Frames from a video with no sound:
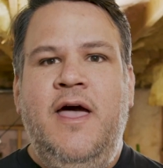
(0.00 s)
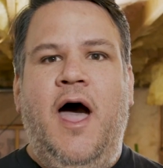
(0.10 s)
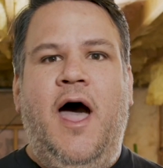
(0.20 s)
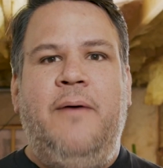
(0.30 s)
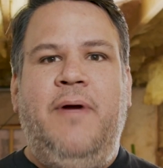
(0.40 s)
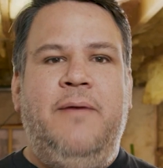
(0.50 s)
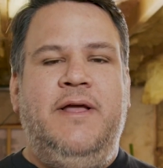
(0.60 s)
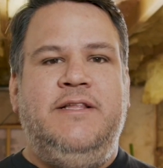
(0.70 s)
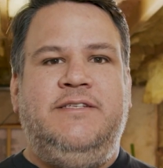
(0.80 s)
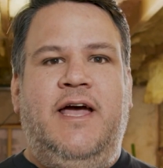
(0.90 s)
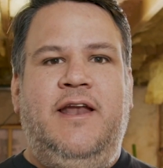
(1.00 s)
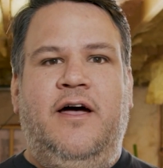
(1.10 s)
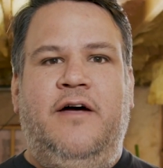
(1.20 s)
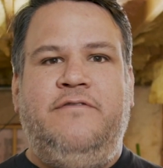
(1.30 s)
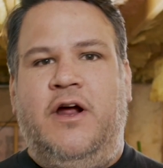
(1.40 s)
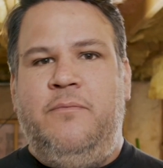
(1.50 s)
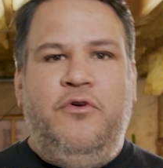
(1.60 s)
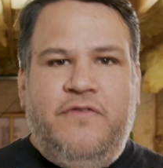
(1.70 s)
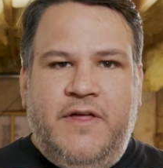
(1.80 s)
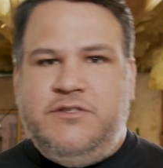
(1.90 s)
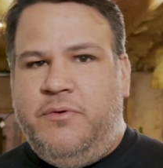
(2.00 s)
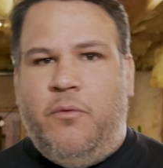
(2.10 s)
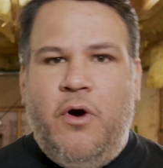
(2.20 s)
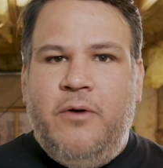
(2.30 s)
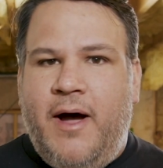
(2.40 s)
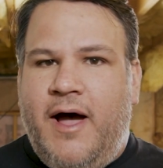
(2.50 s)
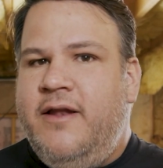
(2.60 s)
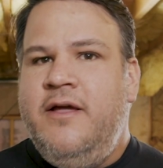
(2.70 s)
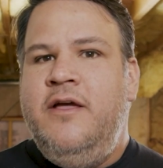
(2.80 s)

Uh, maybe instead of trying to move things with a robot,